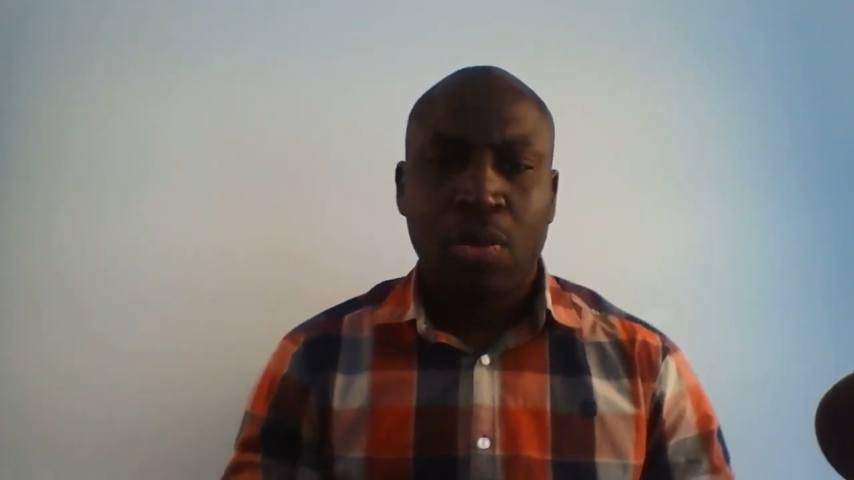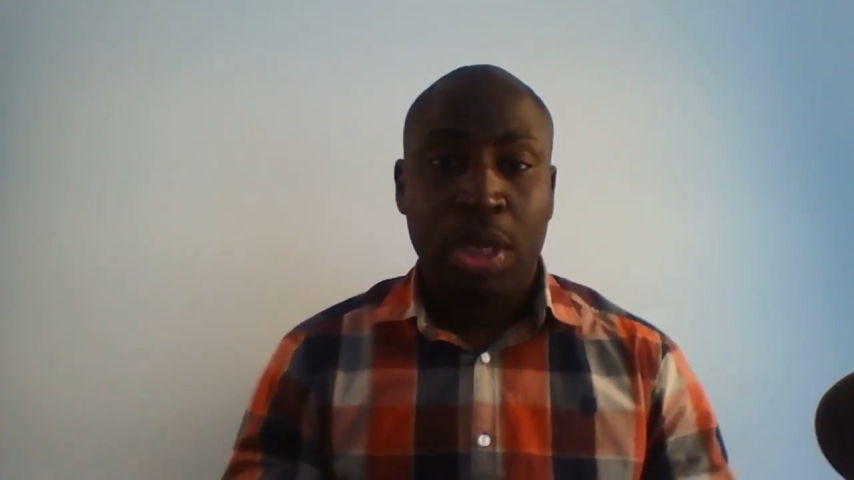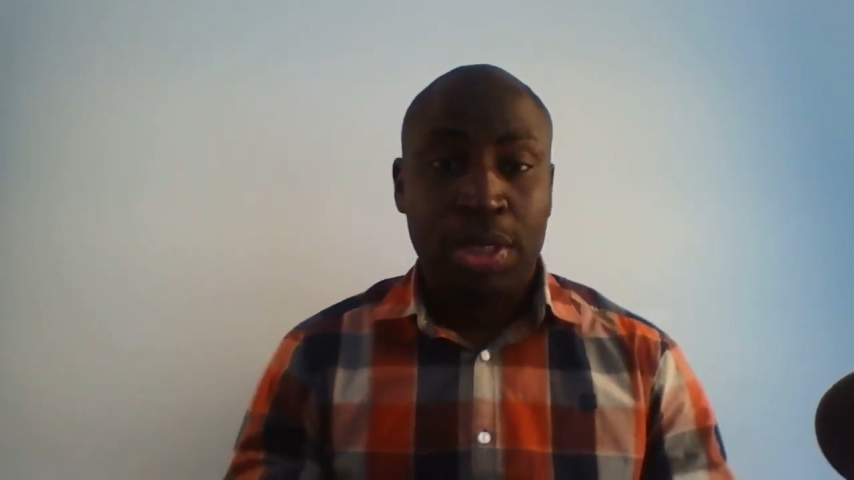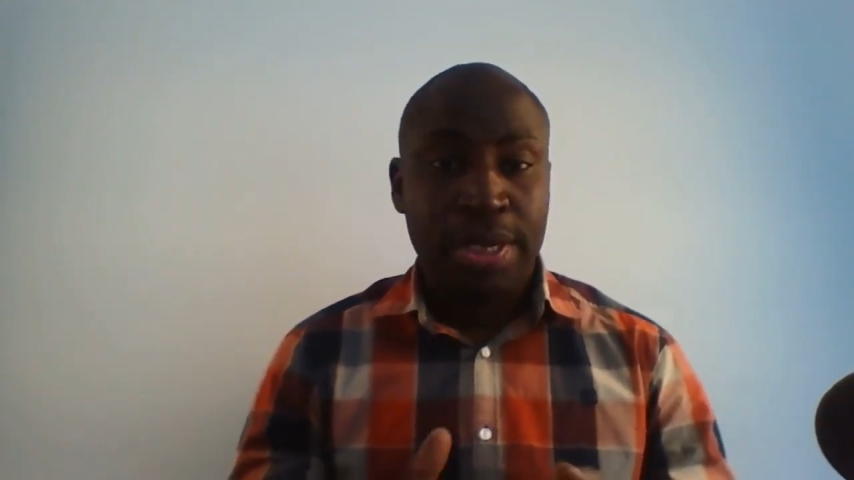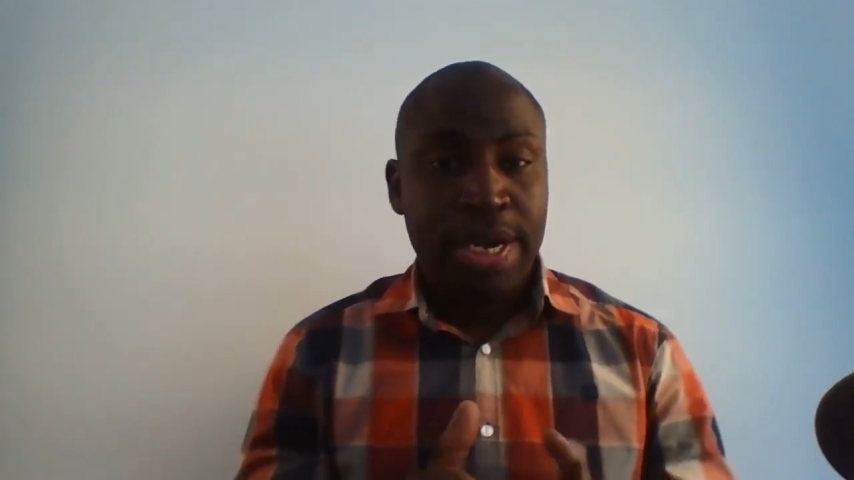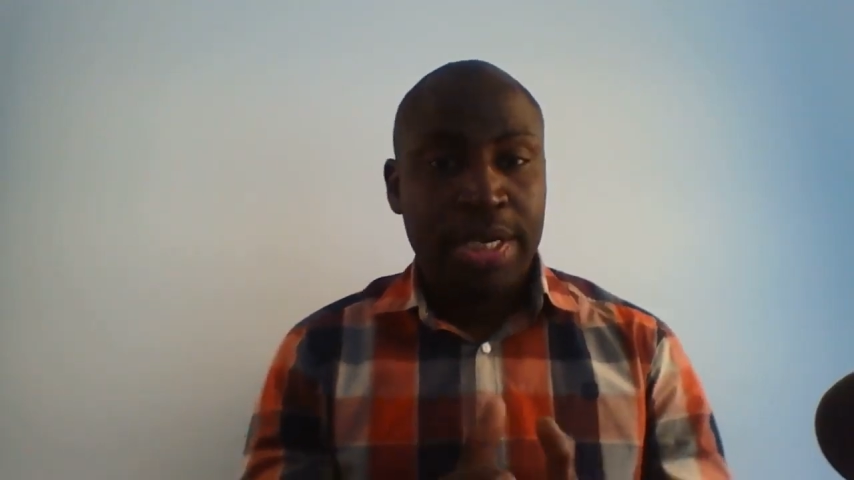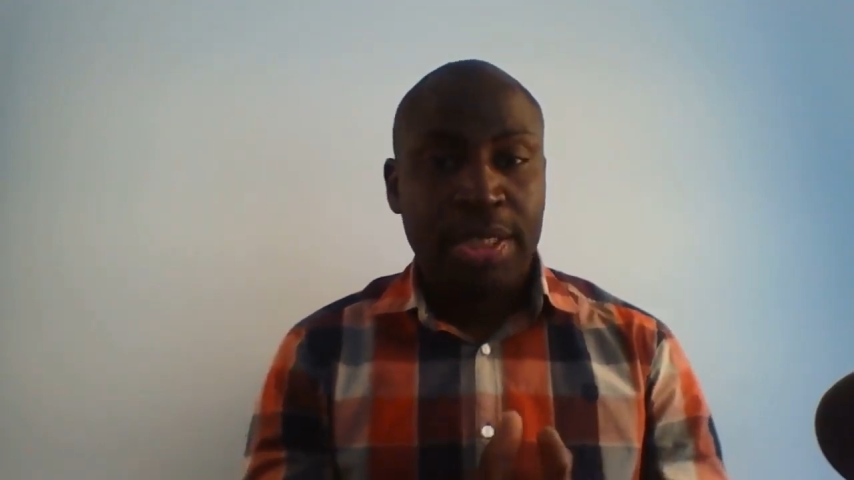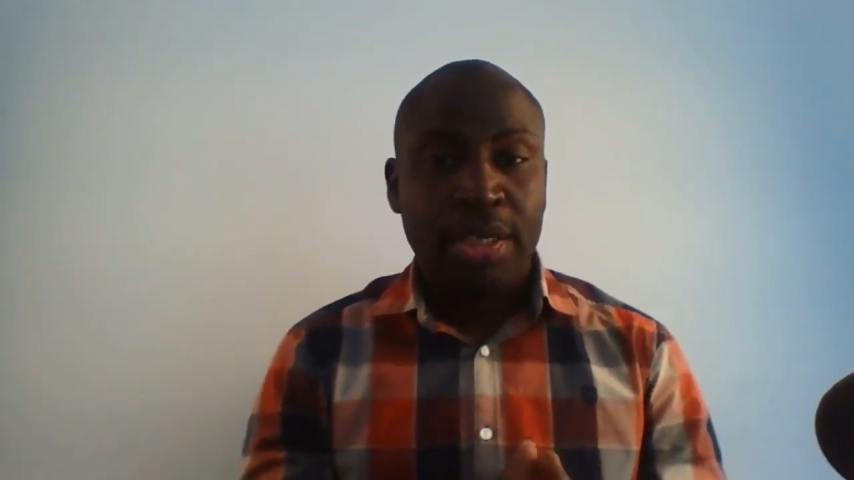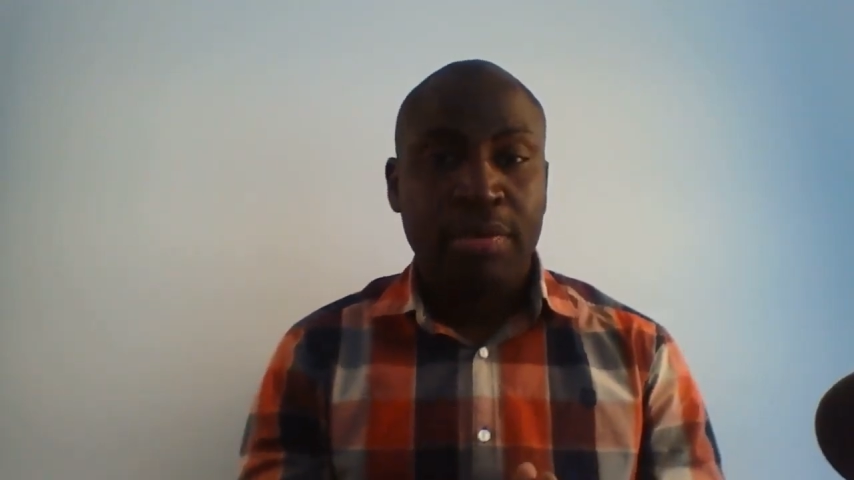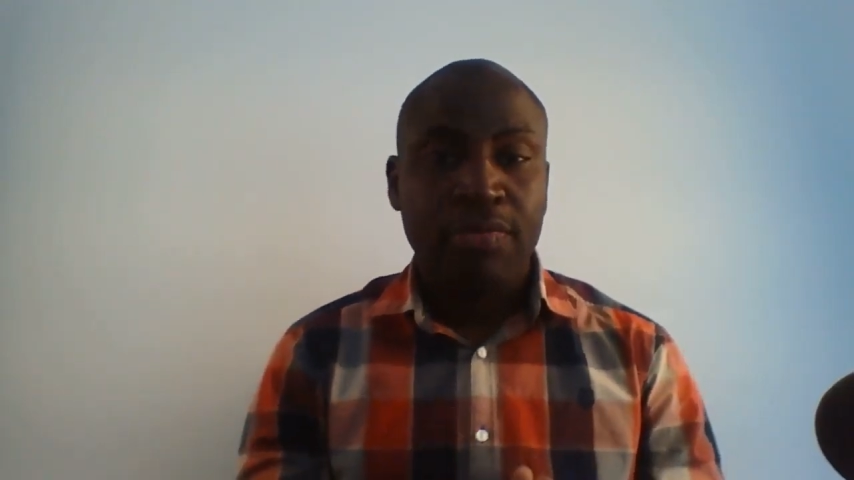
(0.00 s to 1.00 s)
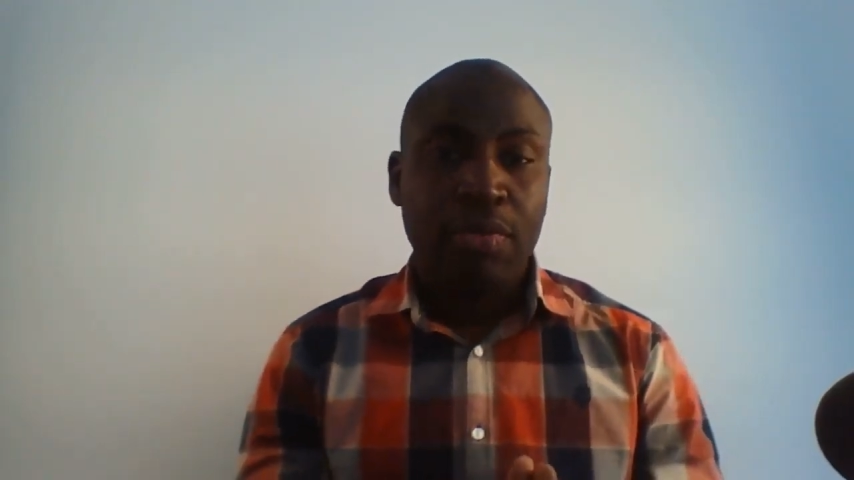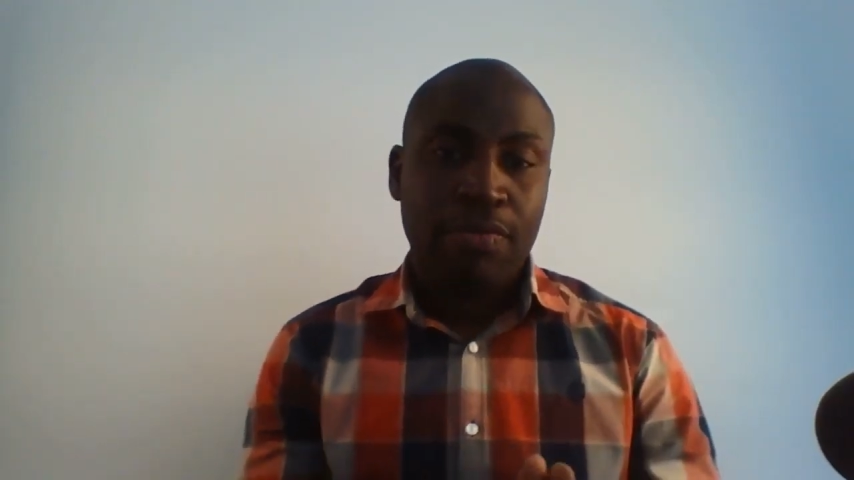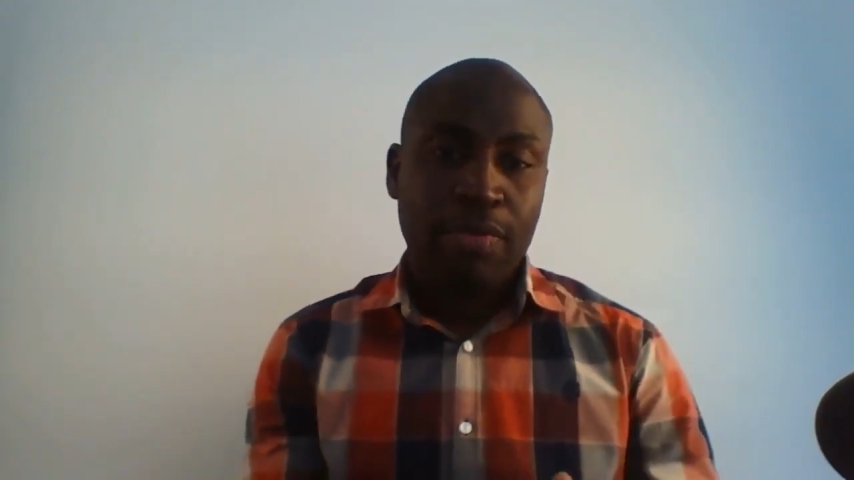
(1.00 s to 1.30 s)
well, they're asking for